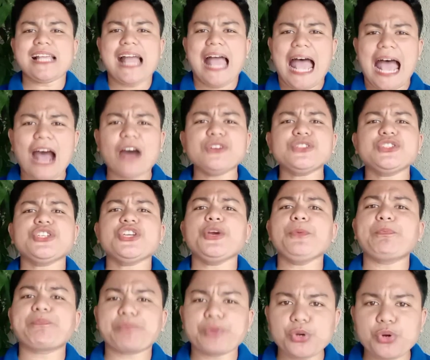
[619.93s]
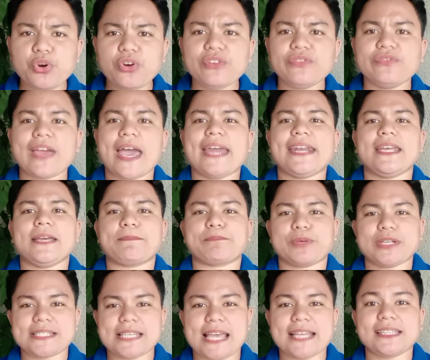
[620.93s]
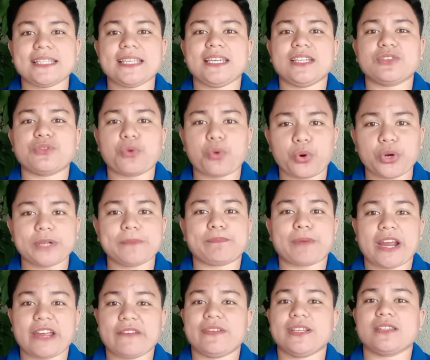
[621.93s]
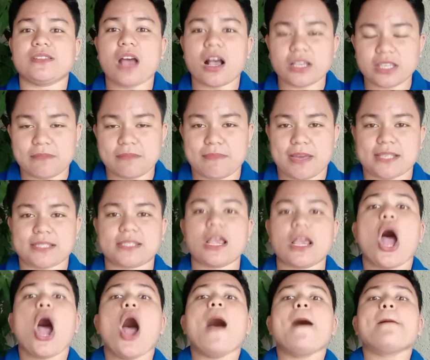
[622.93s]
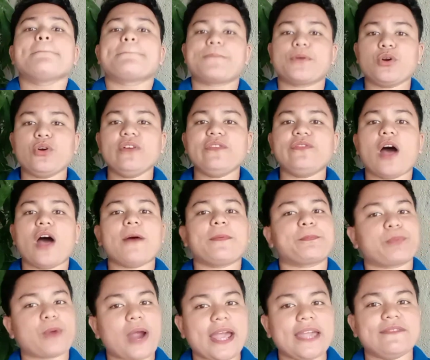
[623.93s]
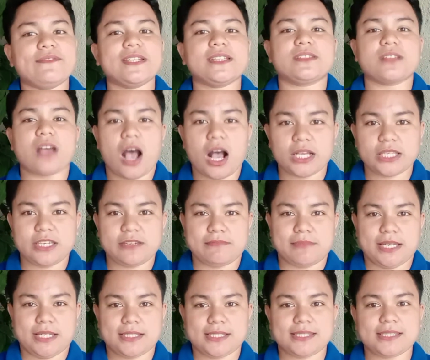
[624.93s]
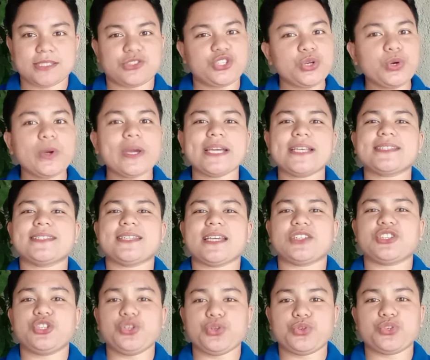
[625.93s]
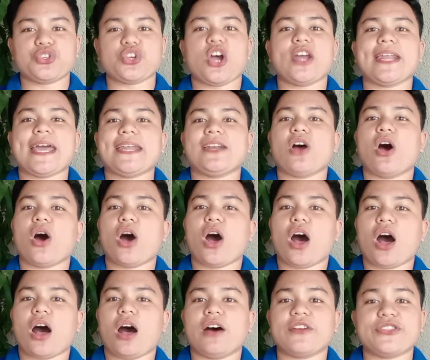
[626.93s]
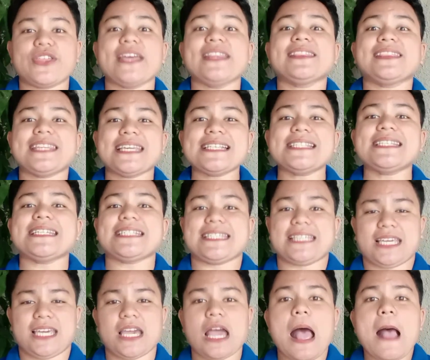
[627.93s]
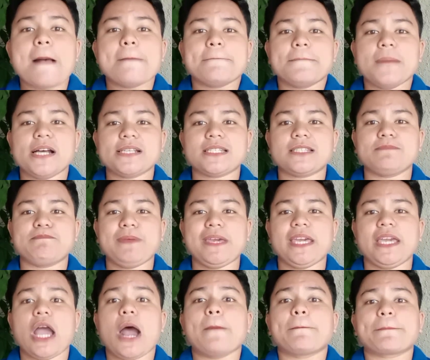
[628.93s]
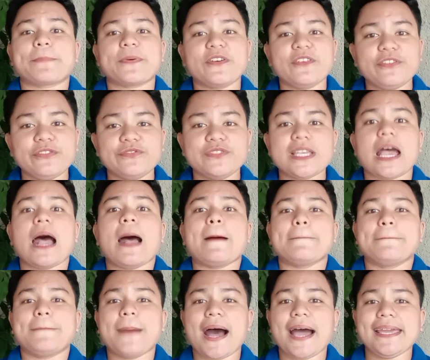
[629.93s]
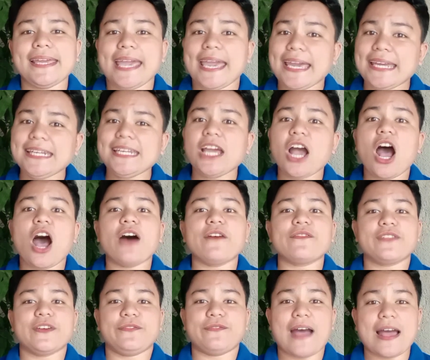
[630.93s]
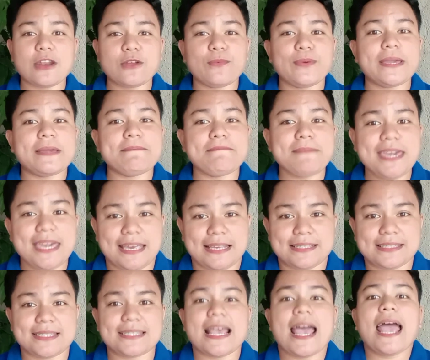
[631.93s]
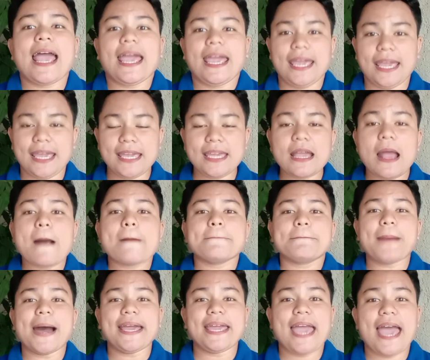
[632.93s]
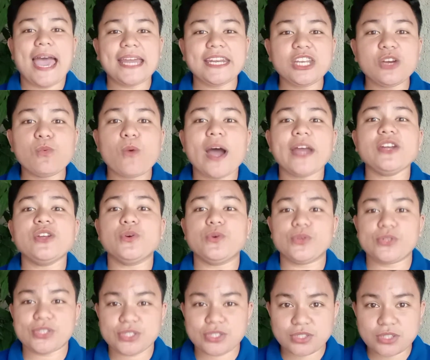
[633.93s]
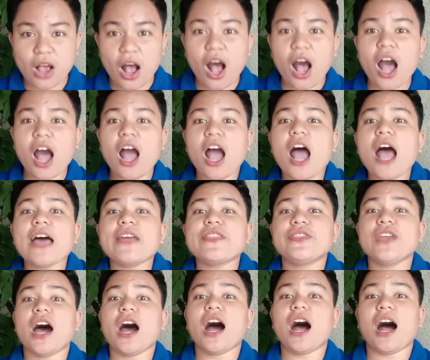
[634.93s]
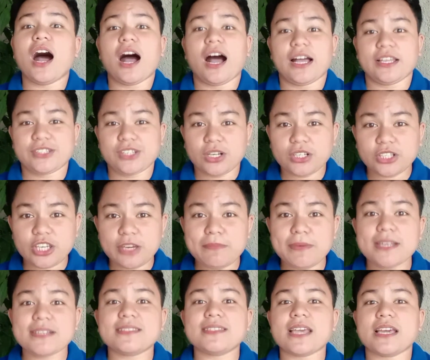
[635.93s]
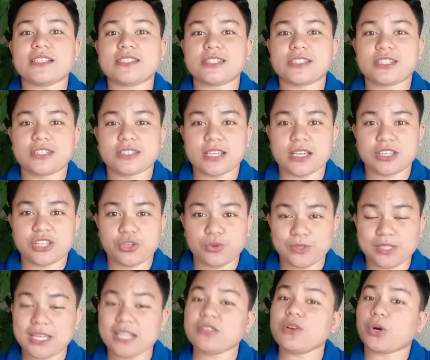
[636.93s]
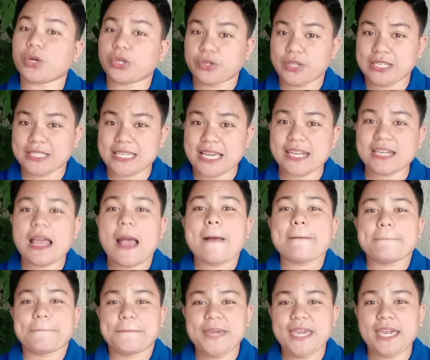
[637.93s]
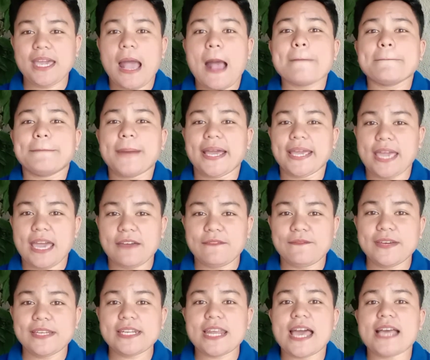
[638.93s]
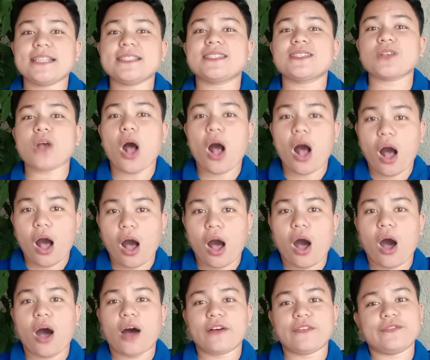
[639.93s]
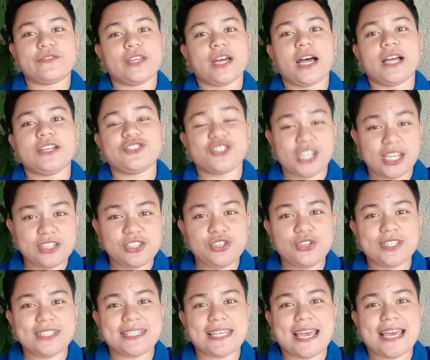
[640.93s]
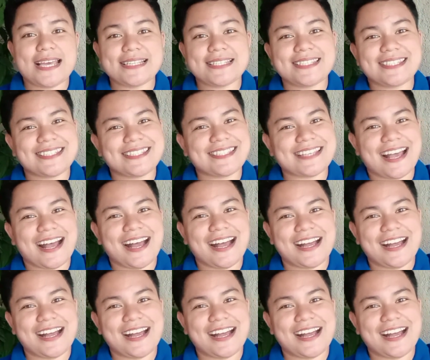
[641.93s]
How do you prove and present in court private documents? Proof of private documents, due execution and authenticity must be proved by any of the following means. A. By anyone who saw the documents executed or written. B. By evidence of the genuineness